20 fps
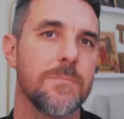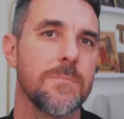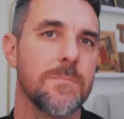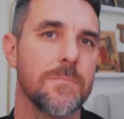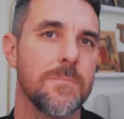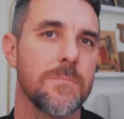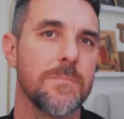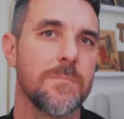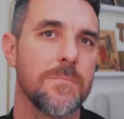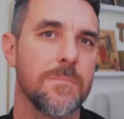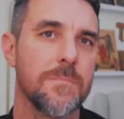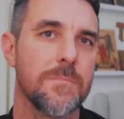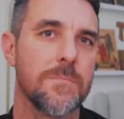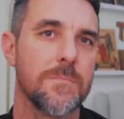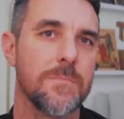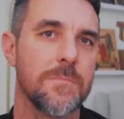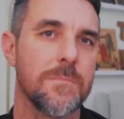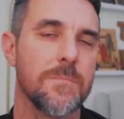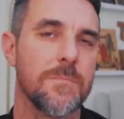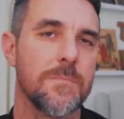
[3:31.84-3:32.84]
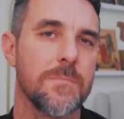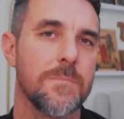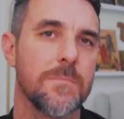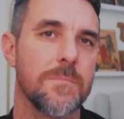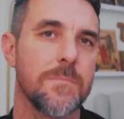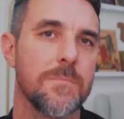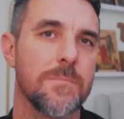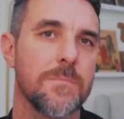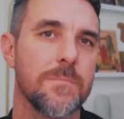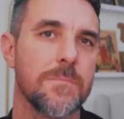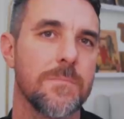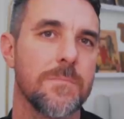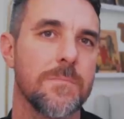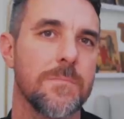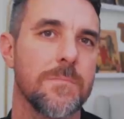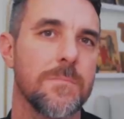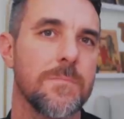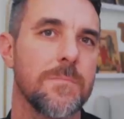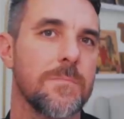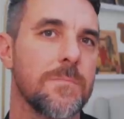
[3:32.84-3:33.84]

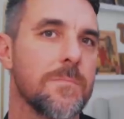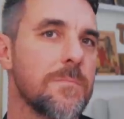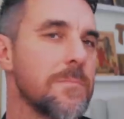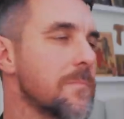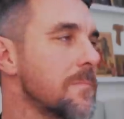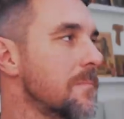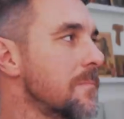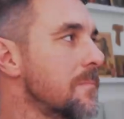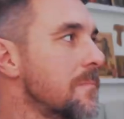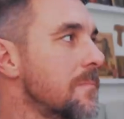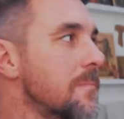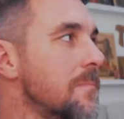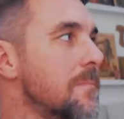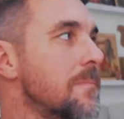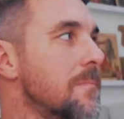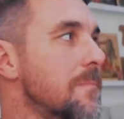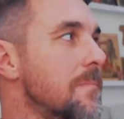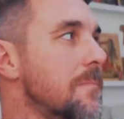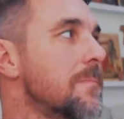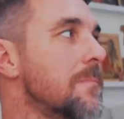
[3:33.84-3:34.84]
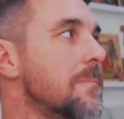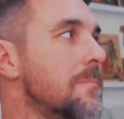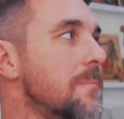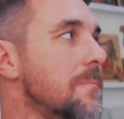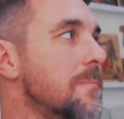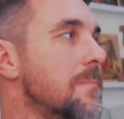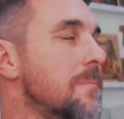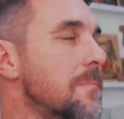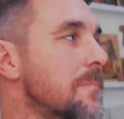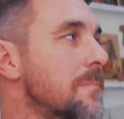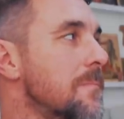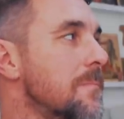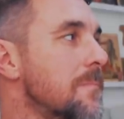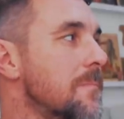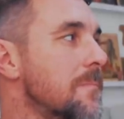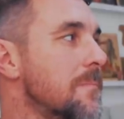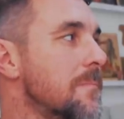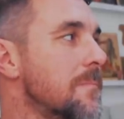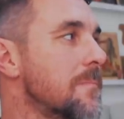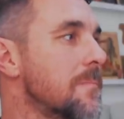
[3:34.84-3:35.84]

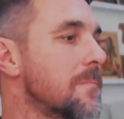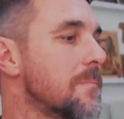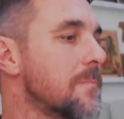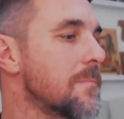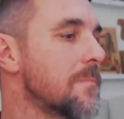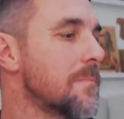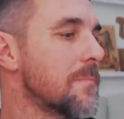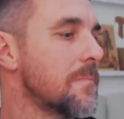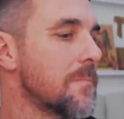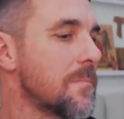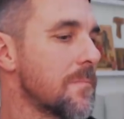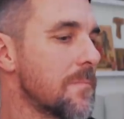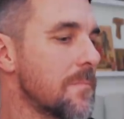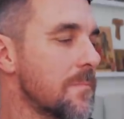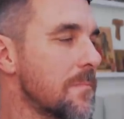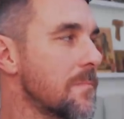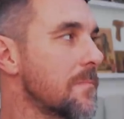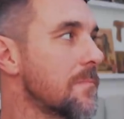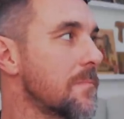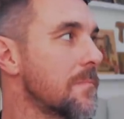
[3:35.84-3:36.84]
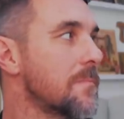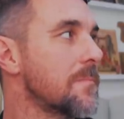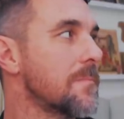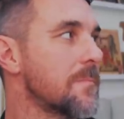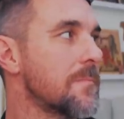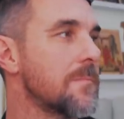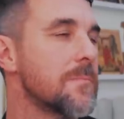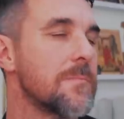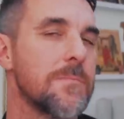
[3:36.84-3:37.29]
(not speaking)